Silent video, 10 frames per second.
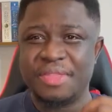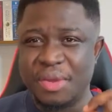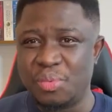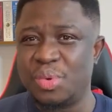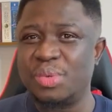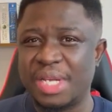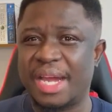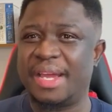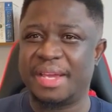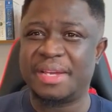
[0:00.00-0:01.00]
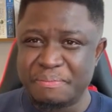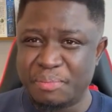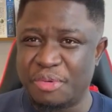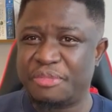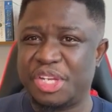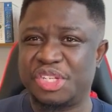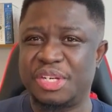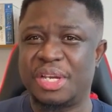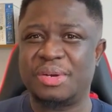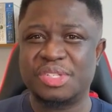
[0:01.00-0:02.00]
they would hire
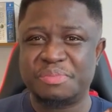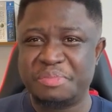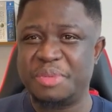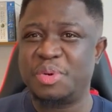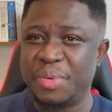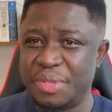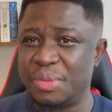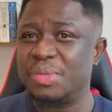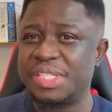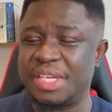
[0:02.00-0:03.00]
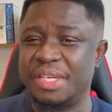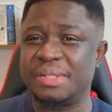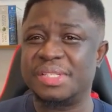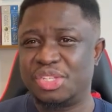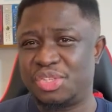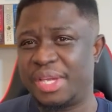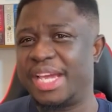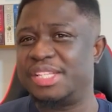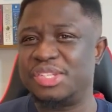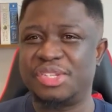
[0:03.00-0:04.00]
professionals, people with those skills, to
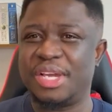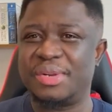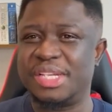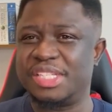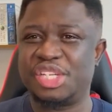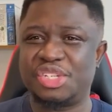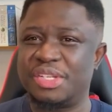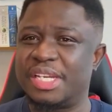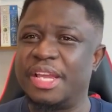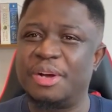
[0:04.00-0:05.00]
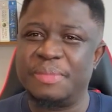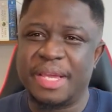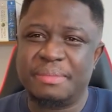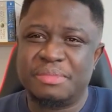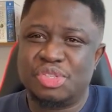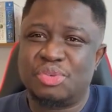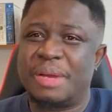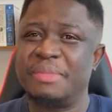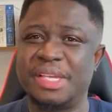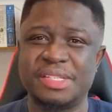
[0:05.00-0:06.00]
get into the organizations and help them do
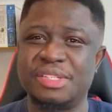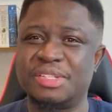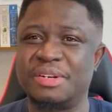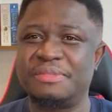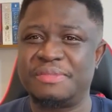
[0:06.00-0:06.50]
amazing stuff,